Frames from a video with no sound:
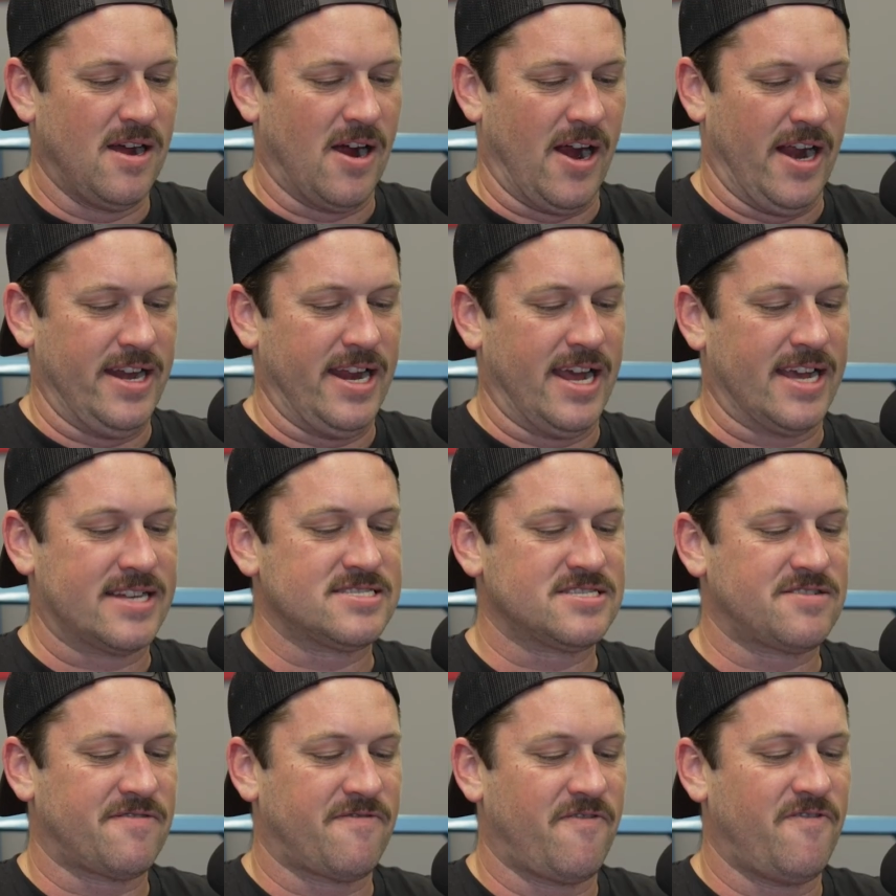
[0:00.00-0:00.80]
right,
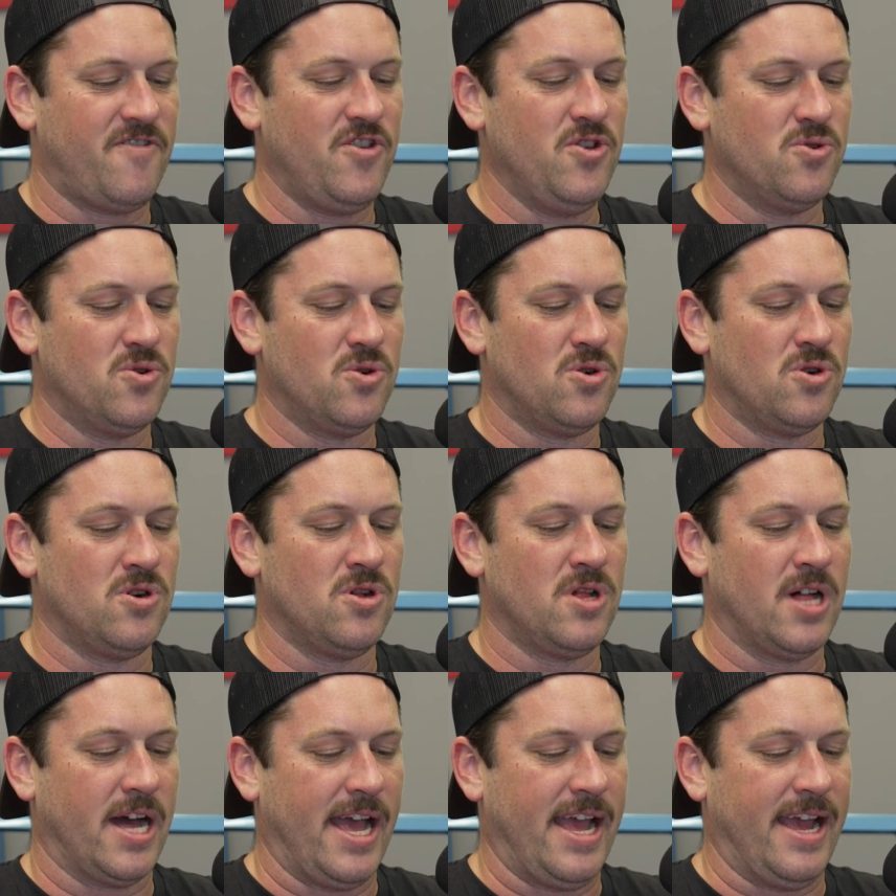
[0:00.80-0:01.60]
next,
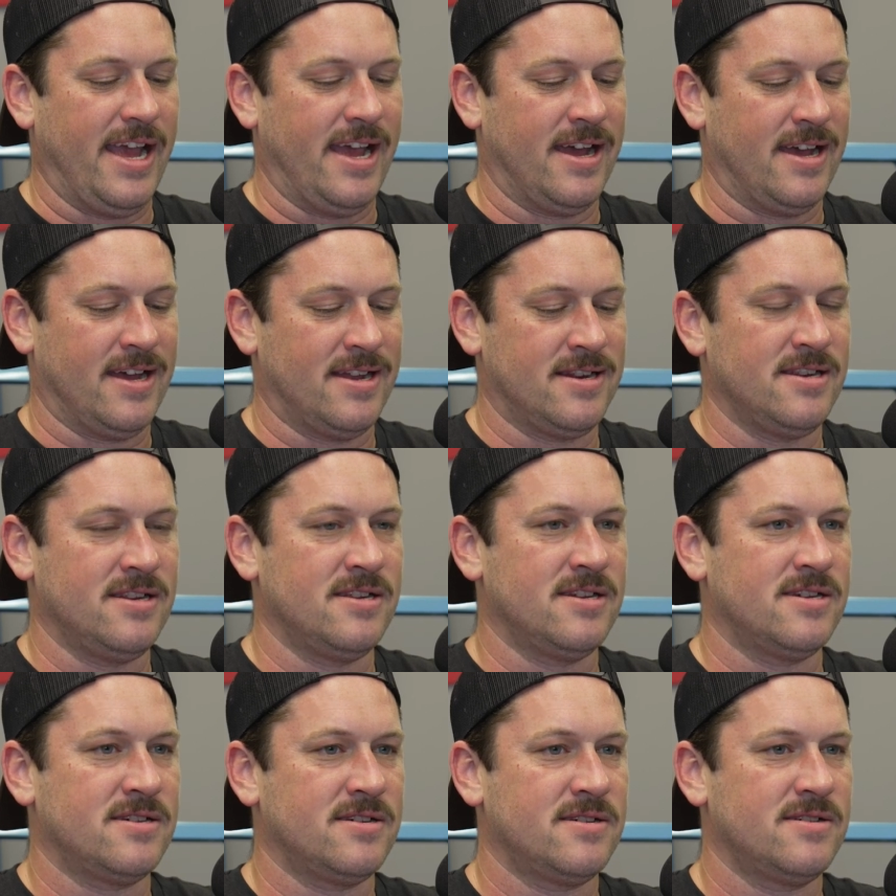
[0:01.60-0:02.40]
fuel
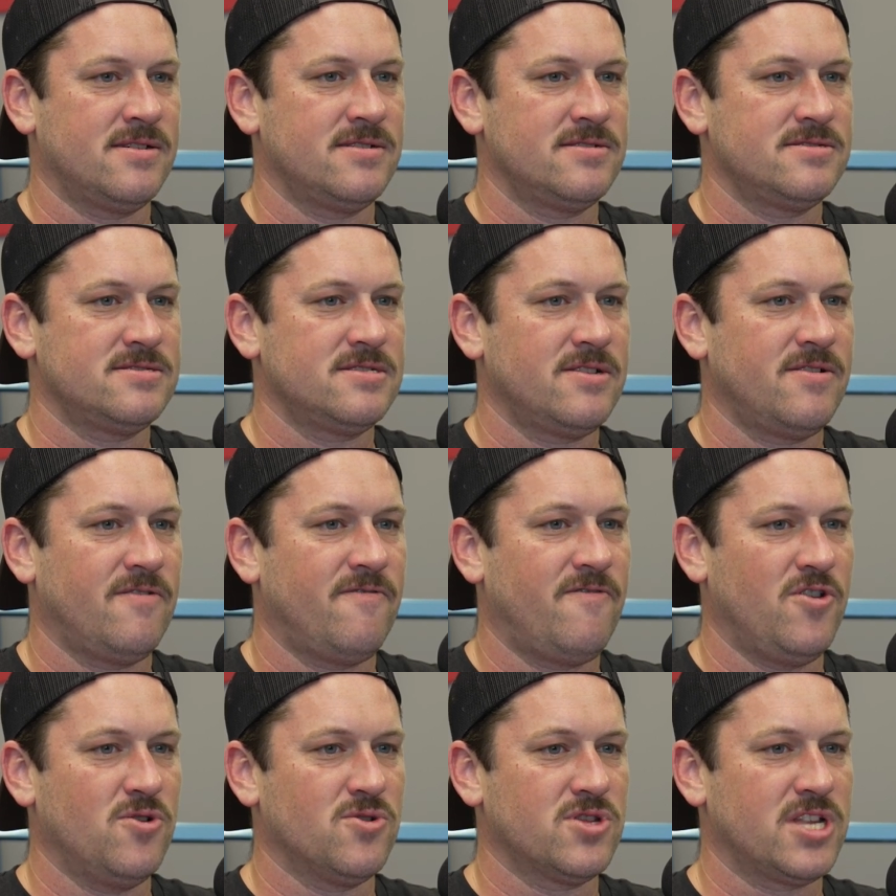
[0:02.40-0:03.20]
and
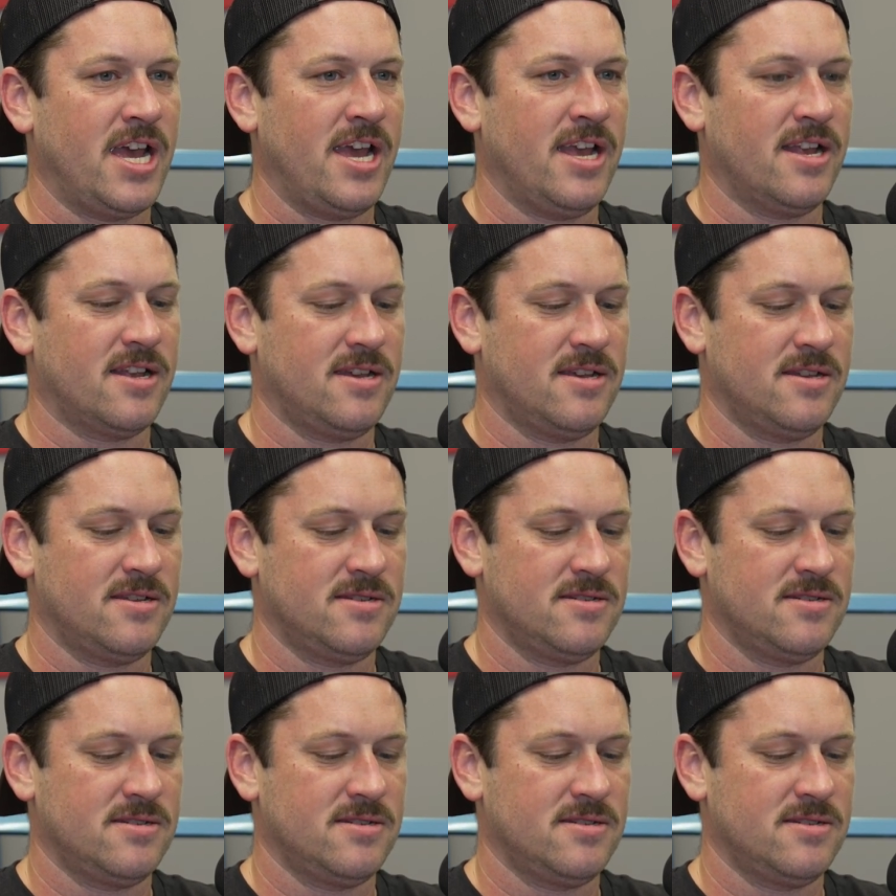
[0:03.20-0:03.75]
fuel tank.